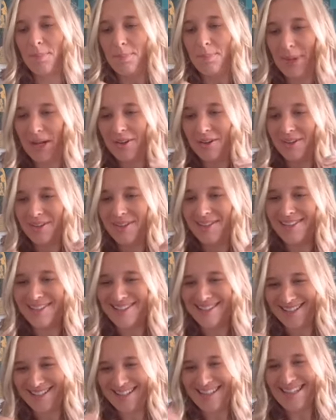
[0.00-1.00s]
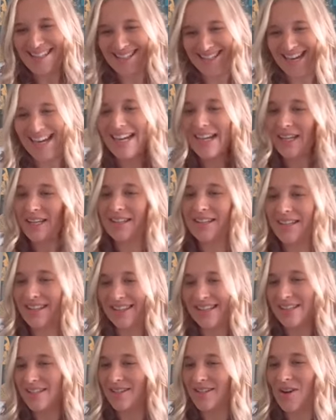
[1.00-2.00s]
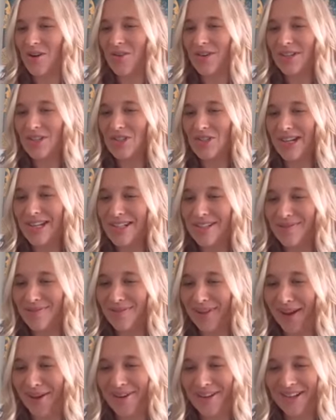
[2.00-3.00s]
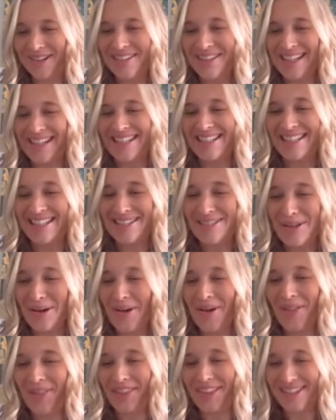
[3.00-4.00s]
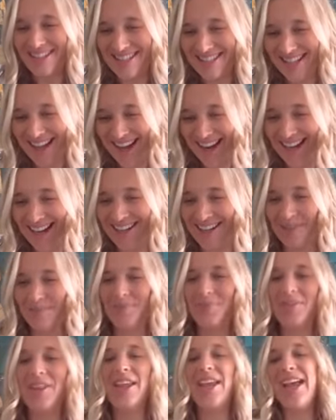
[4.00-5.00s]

But just stating that there's no exchange of value is not the same